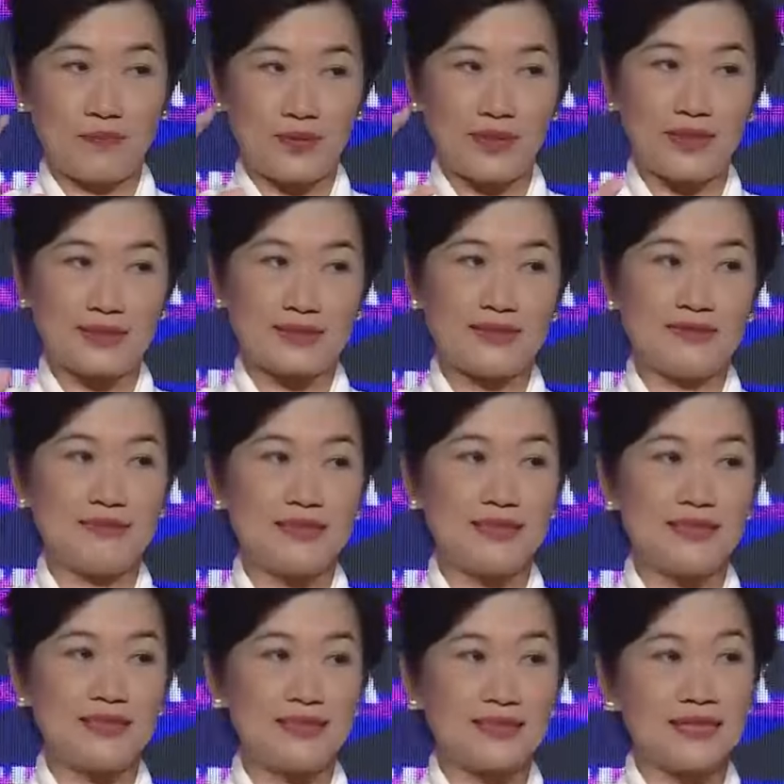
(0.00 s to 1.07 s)

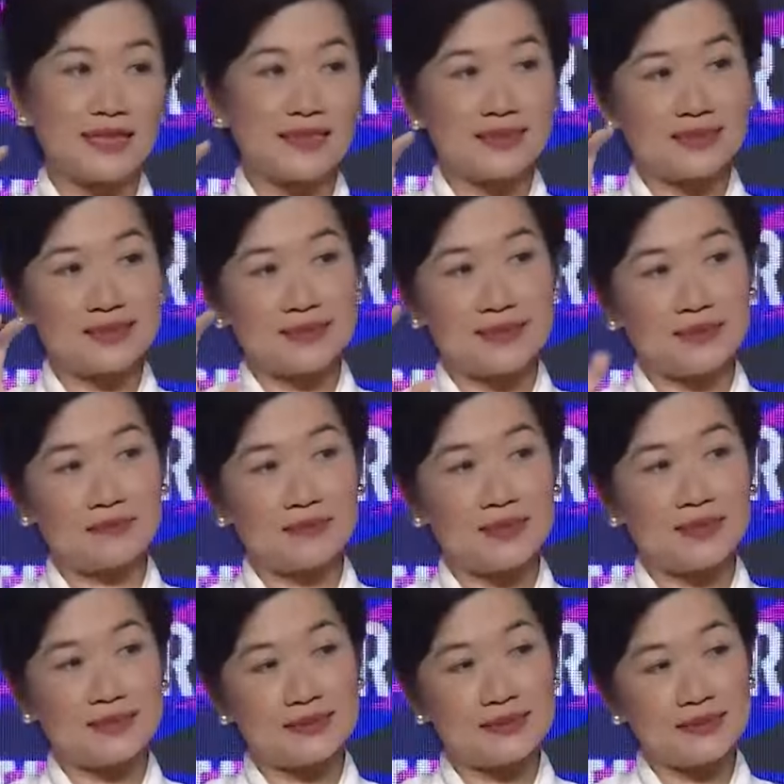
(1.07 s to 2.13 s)
productivity starts to take
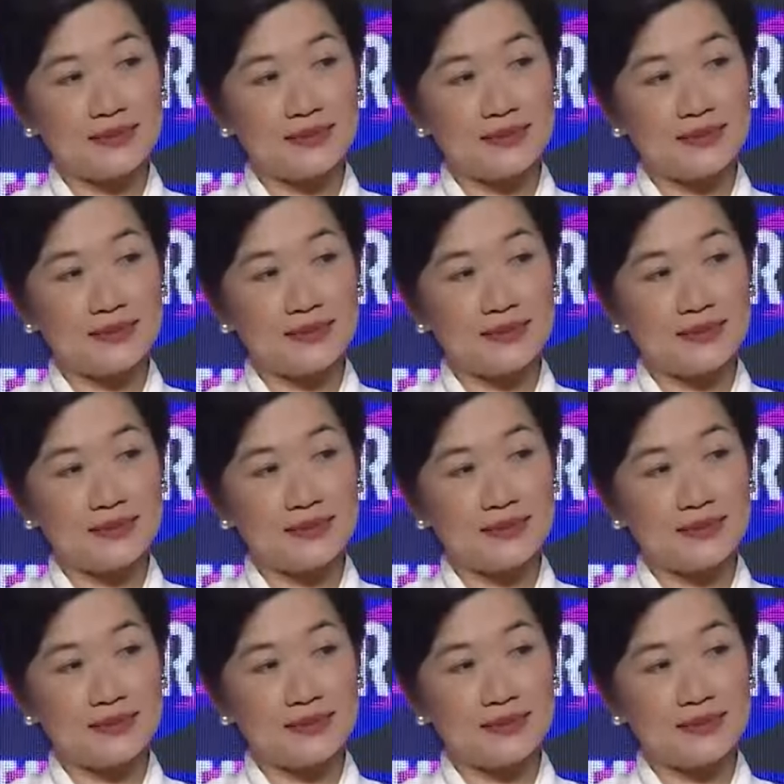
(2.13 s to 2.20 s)
place.